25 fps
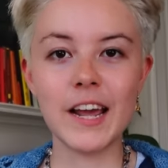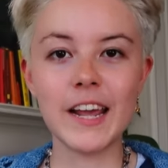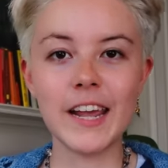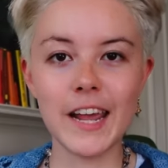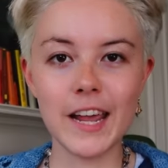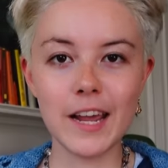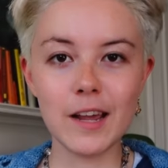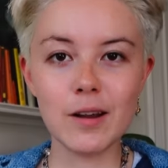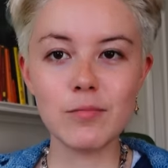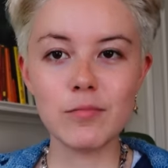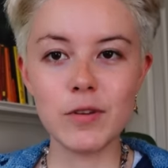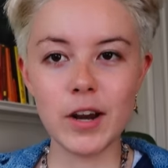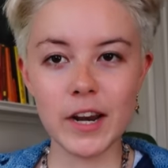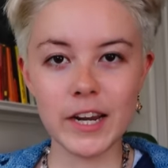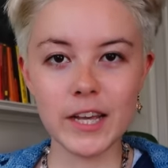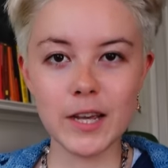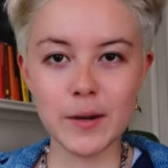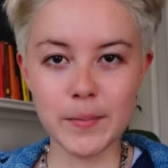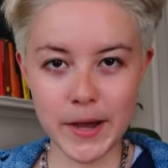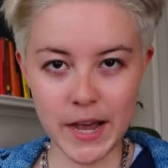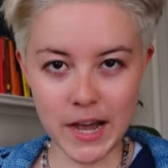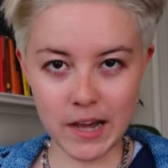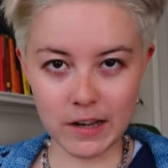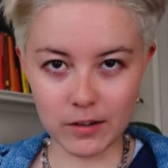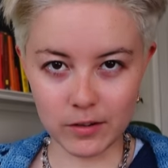I am writing a
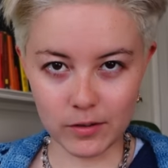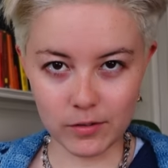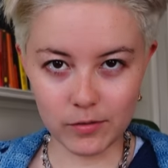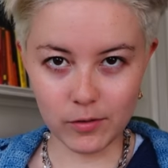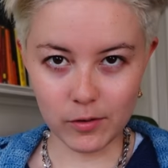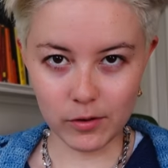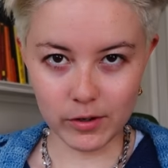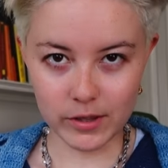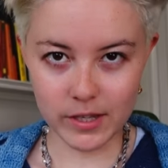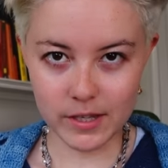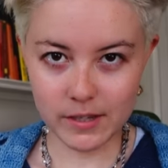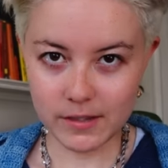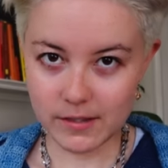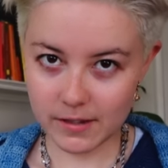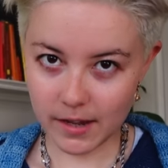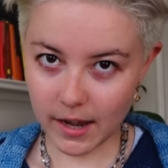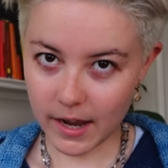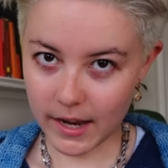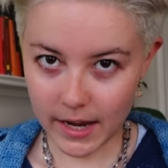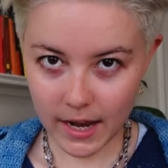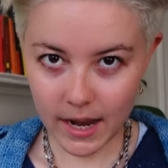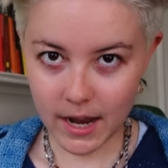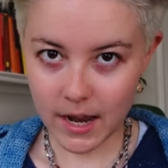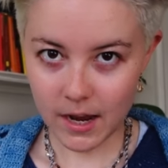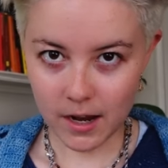pattern for this.
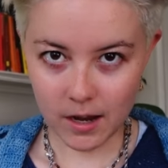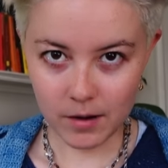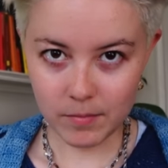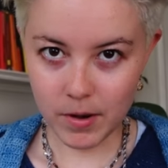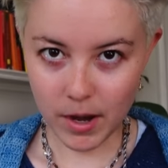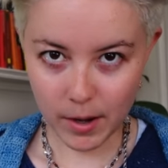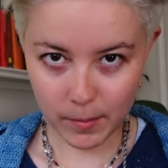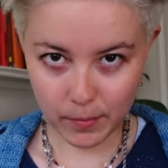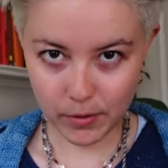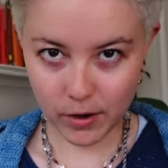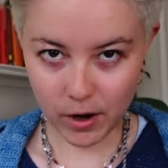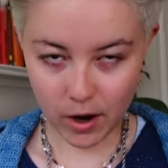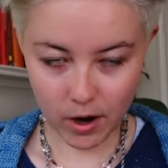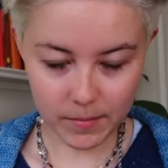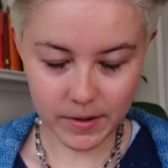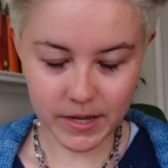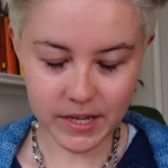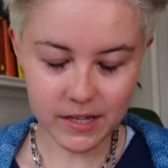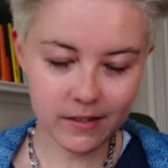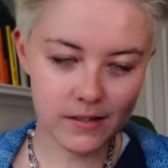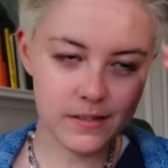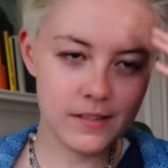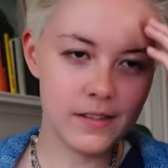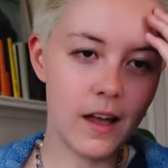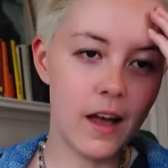I
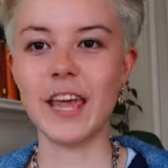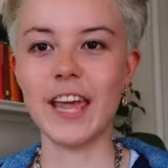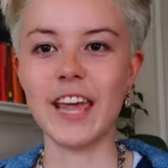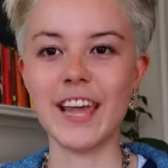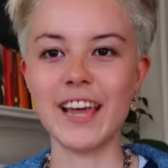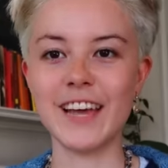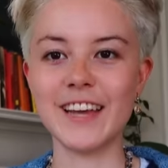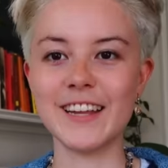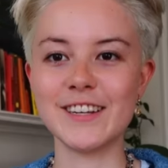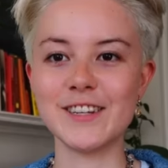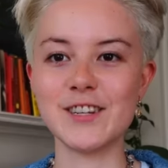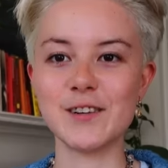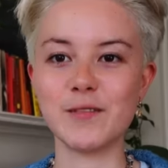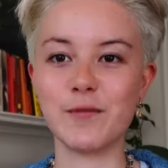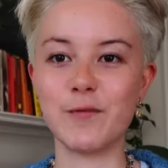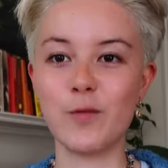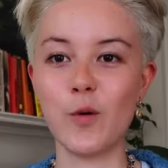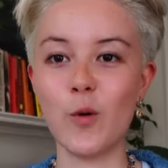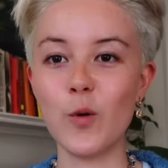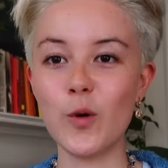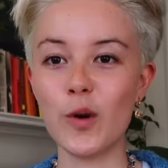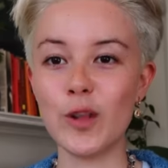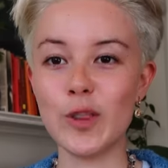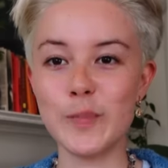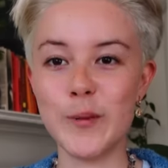promise. And
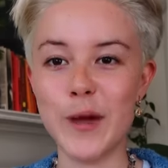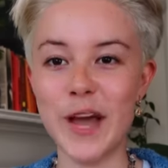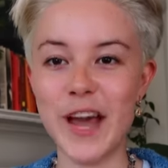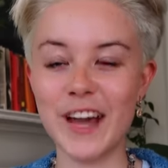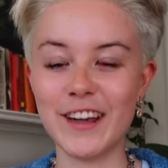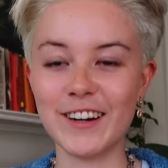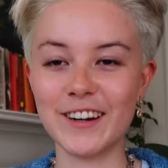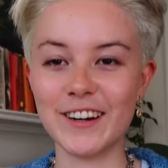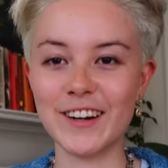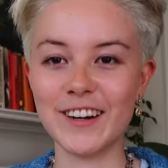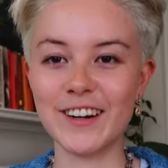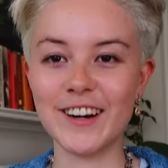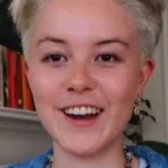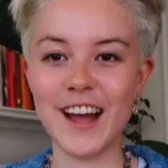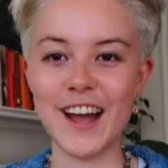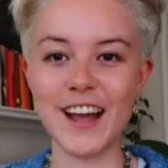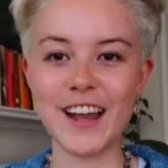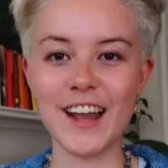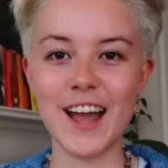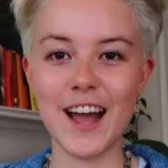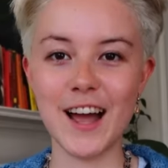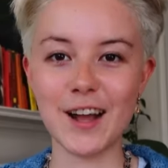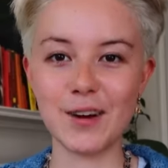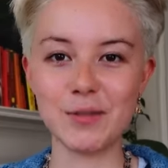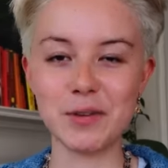for the pattern, I
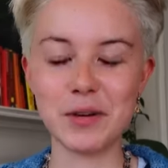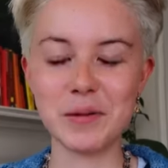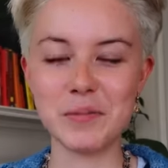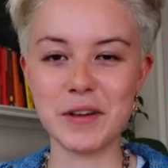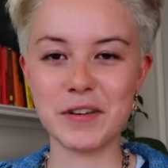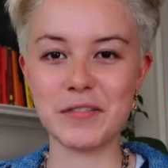had one of